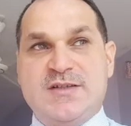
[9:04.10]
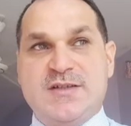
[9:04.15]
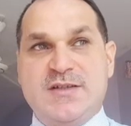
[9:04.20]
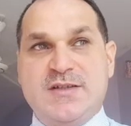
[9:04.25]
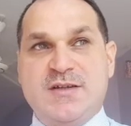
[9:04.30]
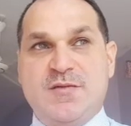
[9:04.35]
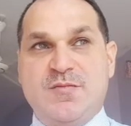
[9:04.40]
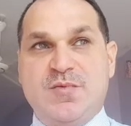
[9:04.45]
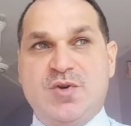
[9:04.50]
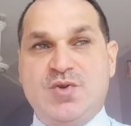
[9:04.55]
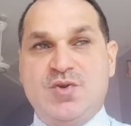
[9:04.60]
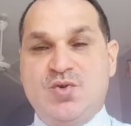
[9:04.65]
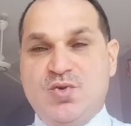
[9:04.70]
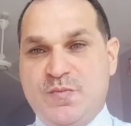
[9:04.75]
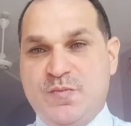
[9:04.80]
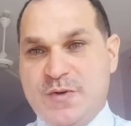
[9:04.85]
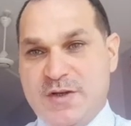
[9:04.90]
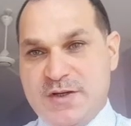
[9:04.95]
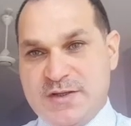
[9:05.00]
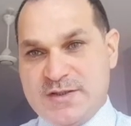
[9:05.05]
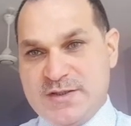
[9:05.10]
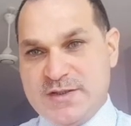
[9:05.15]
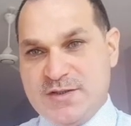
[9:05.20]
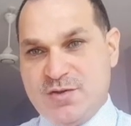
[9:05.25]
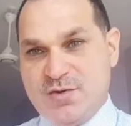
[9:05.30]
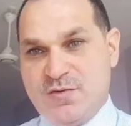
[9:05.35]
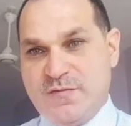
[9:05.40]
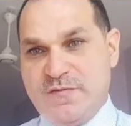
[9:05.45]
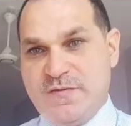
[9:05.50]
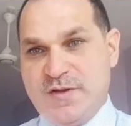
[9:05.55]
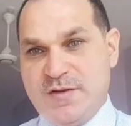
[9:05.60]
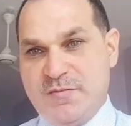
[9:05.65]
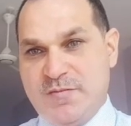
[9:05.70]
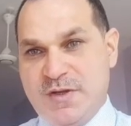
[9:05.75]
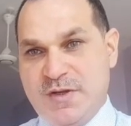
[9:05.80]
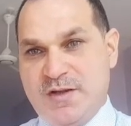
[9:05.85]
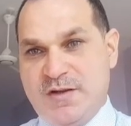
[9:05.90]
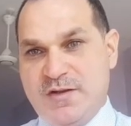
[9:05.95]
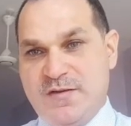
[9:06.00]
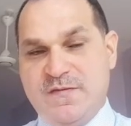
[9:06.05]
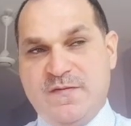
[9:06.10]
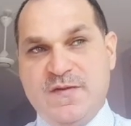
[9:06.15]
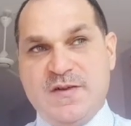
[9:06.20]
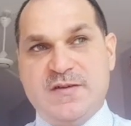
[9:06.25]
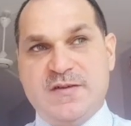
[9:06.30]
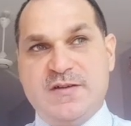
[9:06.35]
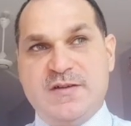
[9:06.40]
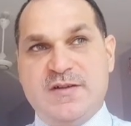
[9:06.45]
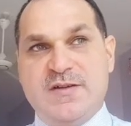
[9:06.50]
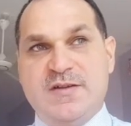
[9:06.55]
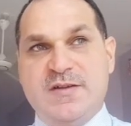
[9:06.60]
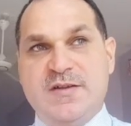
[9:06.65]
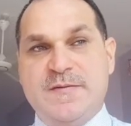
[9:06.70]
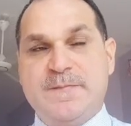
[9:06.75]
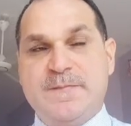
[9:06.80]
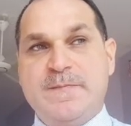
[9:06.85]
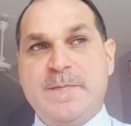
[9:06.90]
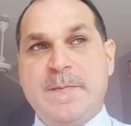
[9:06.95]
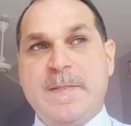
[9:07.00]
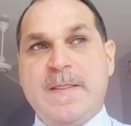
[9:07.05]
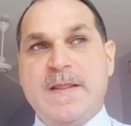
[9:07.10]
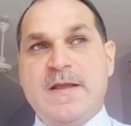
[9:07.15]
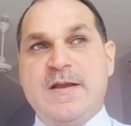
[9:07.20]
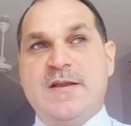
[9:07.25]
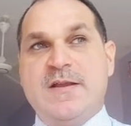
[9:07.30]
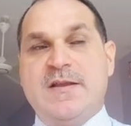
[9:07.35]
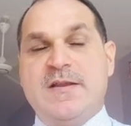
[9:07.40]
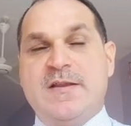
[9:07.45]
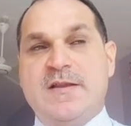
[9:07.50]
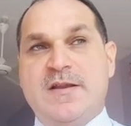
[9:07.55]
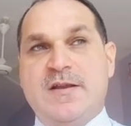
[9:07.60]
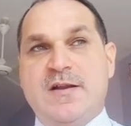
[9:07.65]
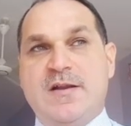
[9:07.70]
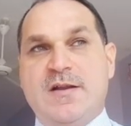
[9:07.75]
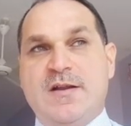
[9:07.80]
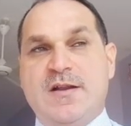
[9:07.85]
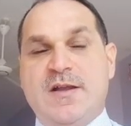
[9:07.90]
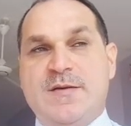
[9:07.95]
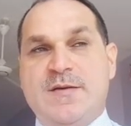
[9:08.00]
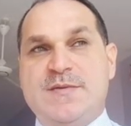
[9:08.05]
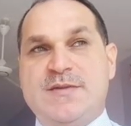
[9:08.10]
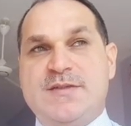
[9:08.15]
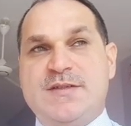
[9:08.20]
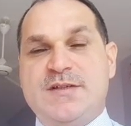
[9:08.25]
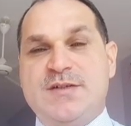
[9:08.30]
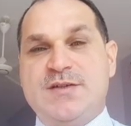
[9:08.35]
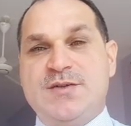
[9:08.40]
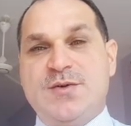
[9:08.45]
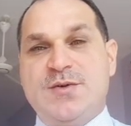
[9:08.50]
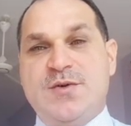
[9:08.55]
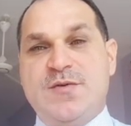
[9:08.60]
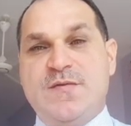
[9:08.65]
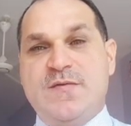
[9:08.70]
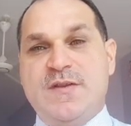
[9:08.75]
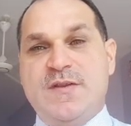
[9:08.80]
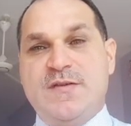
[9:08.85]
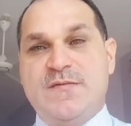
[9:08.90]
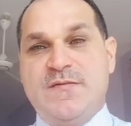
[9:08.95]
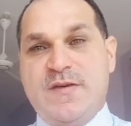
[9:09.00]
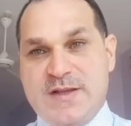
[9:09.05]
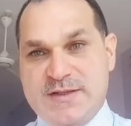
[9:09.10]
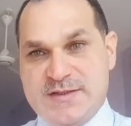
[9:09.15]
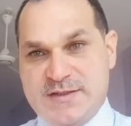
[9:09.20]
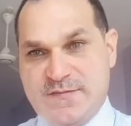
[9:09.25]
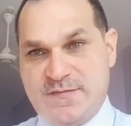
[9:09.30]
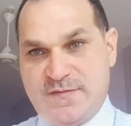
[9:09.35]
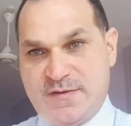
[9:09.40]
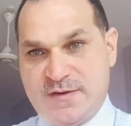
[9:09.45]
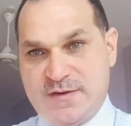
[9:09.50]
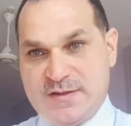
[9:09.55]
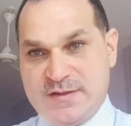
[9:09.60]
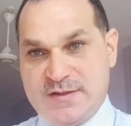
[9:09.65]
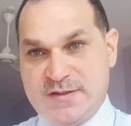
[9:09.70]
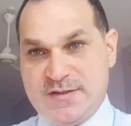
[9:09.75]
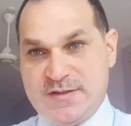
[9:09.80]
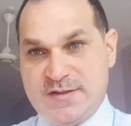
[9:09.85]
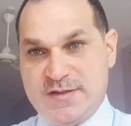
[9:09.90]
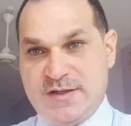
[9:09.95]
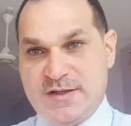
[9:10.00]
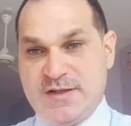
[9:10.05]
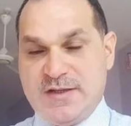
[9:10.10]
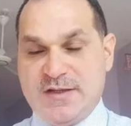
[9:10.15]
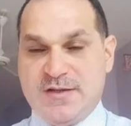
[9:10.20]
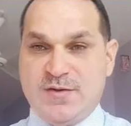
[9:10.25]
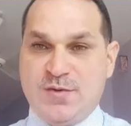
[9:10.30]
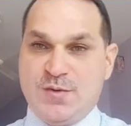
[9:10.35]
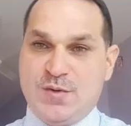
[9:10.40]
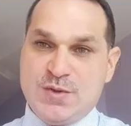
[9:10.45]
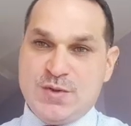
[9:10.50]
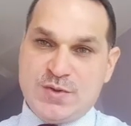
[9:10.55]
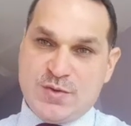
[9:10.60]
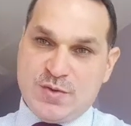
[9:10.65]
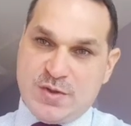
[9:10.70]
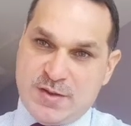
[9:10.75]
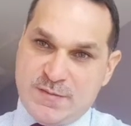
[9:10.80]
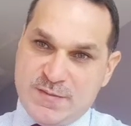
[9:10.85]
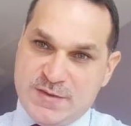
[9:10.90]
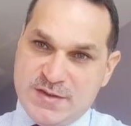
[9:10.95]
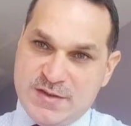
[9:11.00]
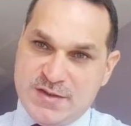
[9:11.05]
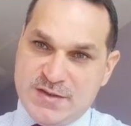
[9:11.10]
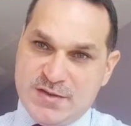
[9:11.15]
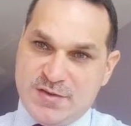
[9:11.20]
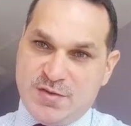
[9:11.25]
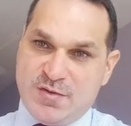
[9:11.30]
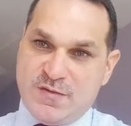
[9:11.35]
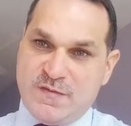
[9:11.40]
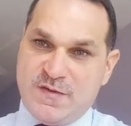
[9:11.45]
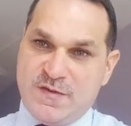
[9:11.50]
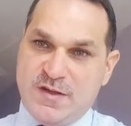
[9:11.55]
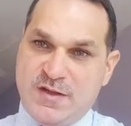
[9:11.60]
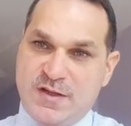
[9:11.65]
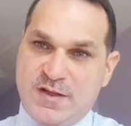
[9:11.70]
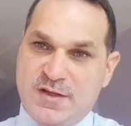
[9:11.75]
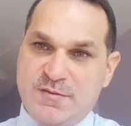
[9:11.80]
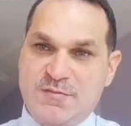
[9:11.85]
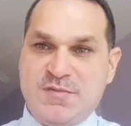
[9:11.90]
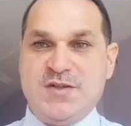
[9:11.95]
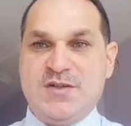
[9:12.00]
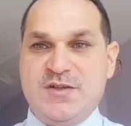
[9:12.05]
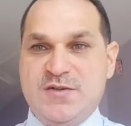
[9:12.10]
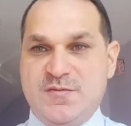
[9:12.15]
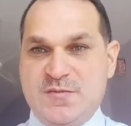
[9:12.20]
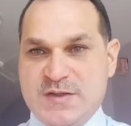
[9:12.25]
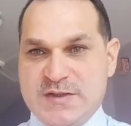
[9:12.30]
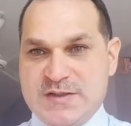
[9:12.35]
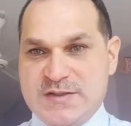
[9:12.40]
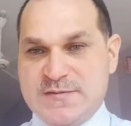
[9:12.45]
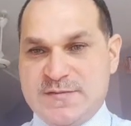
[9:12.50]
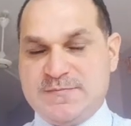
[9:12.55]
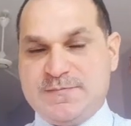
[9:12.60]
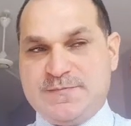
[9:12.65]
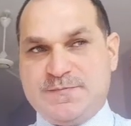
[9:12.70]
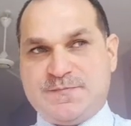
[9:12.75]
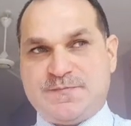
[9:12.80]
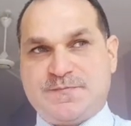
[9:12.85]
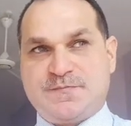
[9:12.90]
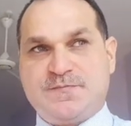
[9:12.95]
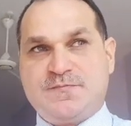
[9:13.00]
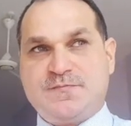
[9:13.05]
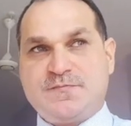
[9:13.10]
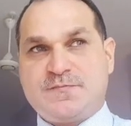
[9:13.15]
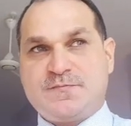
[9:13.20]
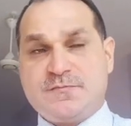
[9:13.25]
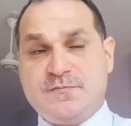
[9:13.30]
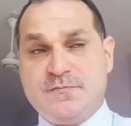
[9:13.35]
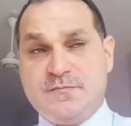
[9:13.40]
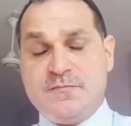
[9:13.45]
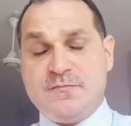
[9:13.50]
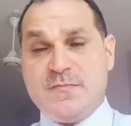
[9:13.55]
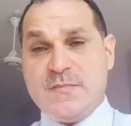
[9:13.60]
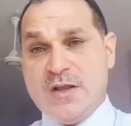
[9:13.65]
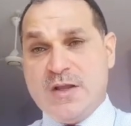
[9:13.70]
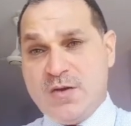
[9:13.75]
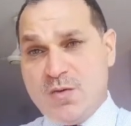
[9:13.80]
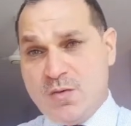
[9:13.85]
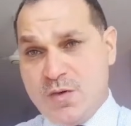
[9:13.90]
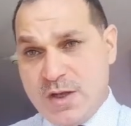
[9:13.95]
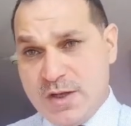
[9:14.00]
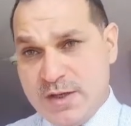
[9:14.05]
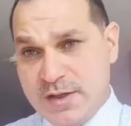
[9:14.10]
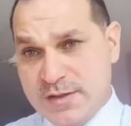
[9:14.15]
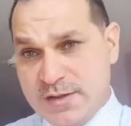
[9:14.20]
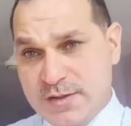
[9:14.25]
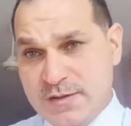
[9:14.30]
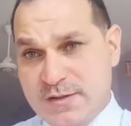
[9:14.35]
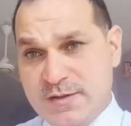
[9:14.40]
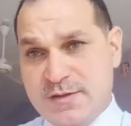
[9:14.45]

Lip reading: in about 2% of the male infertility, there are absent of the vas deferens and also absent of the epididymis. Why